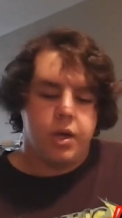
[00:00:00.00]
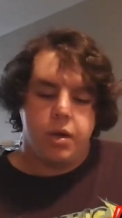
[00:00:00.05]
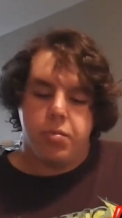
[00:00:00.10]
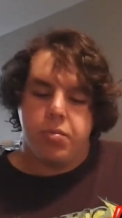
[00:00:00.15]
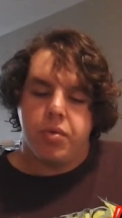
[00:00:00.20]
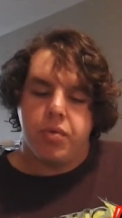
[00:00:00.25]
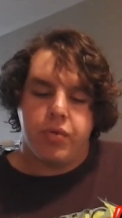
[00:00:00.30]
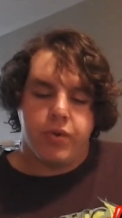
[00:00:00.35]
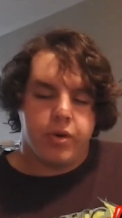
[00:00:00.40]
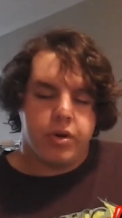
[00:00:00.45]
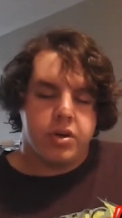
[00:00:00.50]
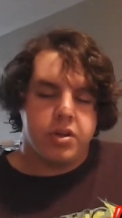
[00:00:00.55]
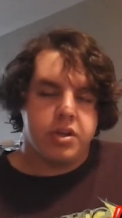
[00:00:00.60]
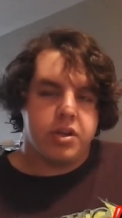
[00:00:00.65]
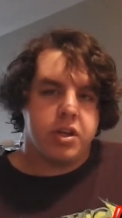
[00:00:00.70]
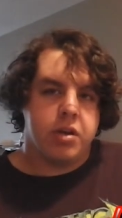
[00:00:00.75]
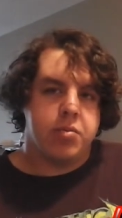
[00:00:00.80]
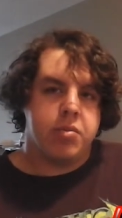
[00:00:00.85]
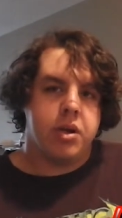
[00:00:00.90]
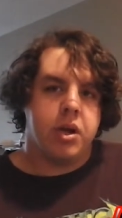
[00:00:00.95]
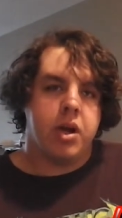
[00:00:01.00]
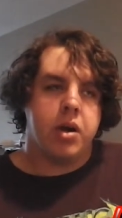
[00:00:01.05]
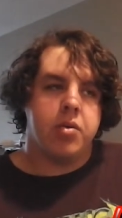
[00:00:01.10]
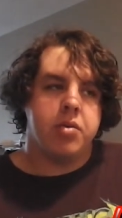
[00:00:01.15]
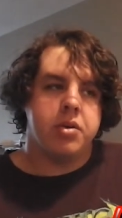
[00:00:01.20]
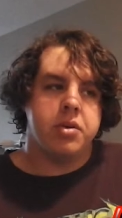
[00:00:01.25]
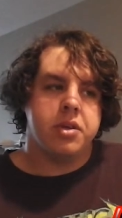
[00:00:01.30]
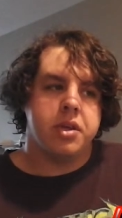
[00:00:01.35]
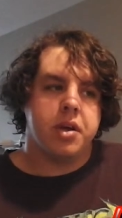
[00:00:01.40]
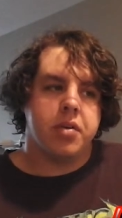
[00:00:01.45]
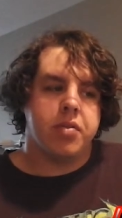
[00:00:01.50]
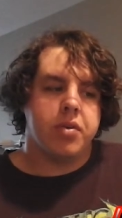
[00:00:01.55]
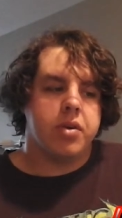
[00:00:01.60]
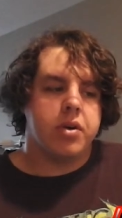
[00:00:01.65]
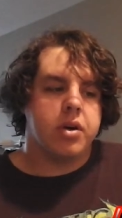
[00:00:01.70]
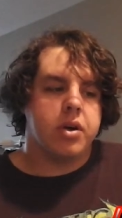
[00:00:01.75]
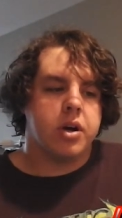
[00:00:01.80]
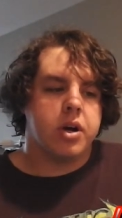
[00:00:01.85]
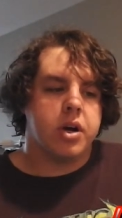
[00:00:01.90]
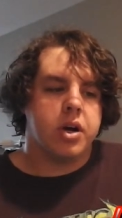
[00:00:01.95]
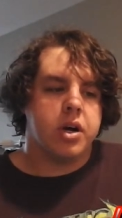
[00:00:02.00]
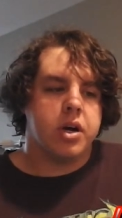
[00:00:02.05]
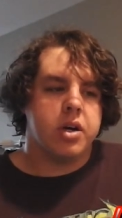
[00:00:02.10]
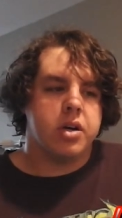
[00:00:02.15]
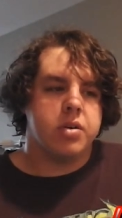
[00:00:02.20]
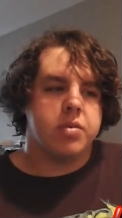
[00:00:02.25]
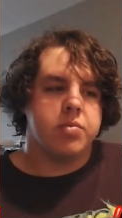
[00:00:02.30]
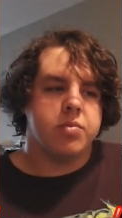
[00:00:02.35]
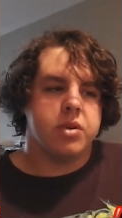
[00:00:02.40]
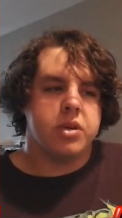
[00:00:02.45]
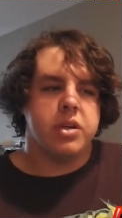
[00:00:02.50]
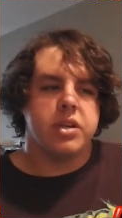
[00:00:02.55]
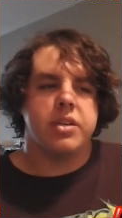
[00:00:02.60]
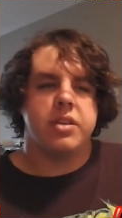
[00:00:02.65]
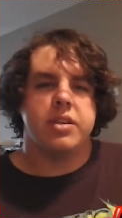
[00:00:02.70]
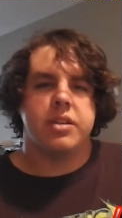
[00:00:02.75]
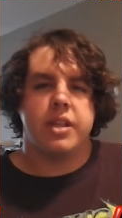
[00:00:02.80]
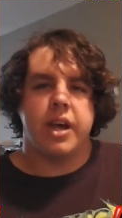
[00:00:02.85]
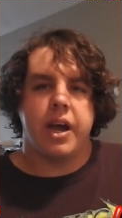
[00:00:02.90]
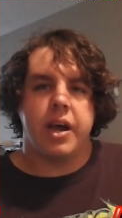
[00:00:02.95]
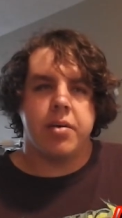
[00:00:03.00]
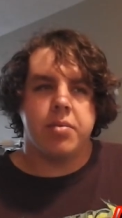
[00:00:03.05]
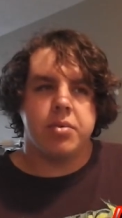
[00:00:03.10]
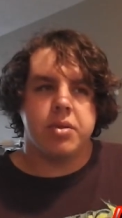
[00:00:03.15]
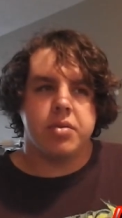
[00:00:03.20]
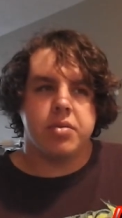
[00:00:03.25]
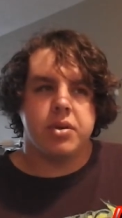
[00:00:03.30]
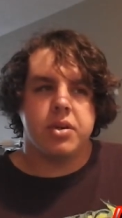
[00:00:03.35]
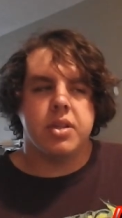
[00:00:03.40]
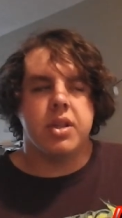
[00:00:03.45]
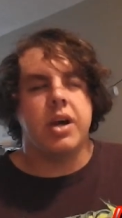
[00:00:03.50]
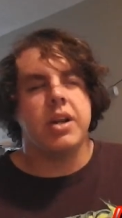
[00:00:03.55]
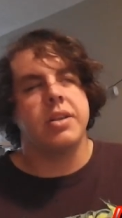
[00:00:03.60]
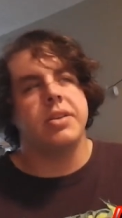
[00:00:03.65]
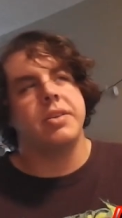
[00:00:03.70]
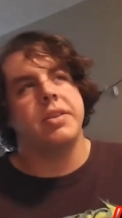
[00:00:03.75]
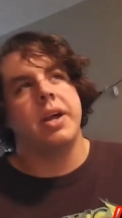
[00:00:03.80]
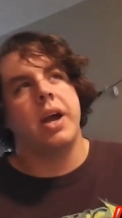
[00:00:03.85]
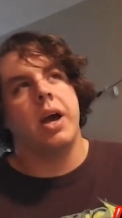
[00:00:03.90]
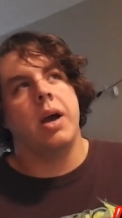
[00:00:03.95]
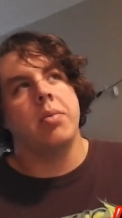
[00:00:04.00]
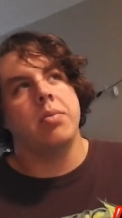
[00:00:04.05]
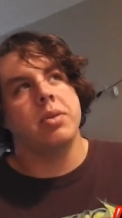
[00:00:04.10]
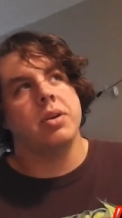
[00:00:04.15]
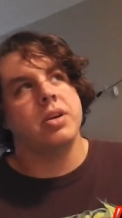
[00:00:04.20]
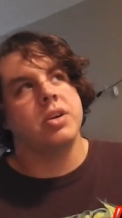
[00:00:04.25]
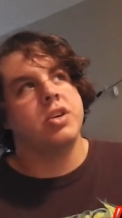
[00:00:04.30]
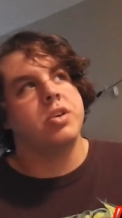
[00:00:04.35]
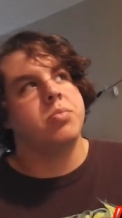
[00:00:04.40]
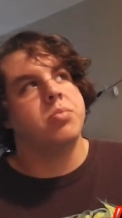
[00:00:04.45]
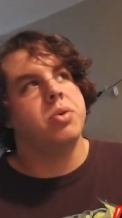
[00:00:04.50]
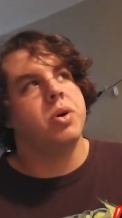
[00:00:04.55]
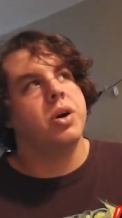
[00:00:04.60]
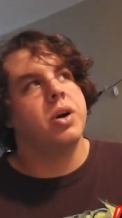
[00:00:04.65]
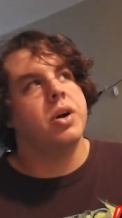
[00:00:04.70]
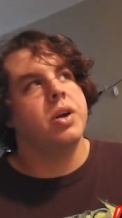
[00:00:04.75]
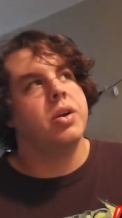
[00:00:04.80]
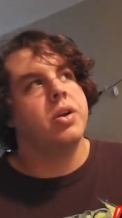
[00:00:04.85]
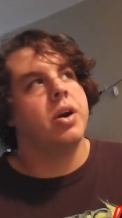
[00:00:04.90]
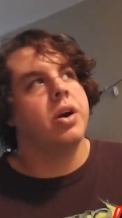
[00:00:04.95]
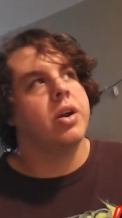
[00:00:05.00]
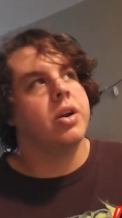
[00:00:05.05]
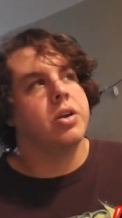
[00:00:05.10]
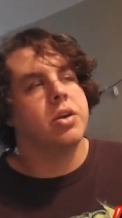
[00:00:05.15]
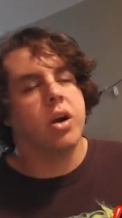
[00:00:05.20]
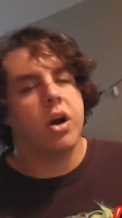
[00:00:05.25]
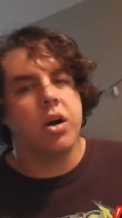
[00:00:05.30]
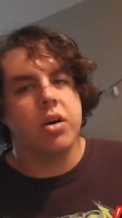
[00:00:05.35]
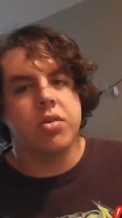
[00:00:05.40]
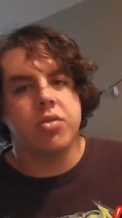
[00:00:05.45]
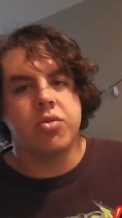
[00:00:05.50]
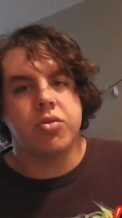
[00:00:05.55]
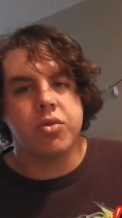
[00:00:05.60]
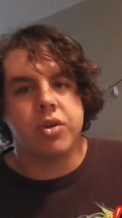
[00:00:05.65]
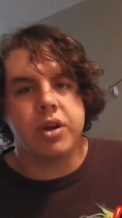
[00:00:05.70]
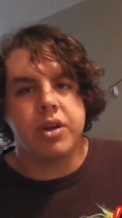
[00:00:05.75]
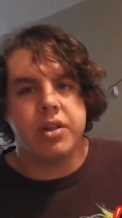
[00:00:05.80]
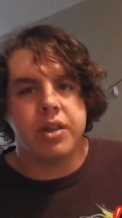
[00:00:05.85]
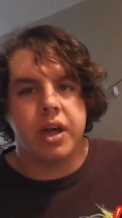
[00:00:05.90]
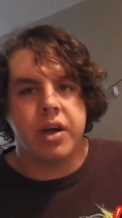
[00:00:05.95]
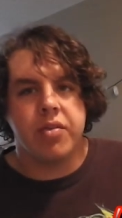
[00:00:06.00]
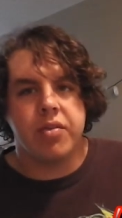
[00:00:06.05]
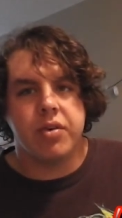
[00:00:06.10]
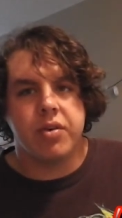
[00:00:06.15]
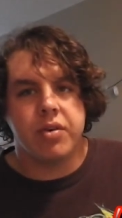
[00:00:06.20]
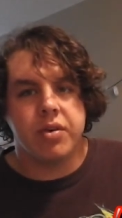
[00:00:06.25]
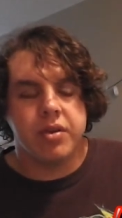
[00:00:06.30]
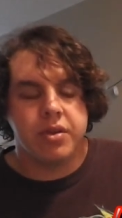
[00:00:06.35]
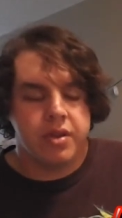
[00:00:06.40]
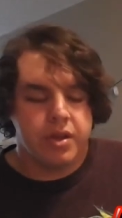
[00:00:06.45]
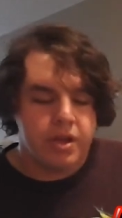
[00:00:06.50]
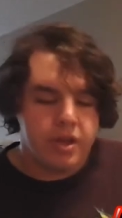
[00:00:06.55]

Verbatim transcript: before Slipknot was ever uh, established, well, not established, but on a concrete level,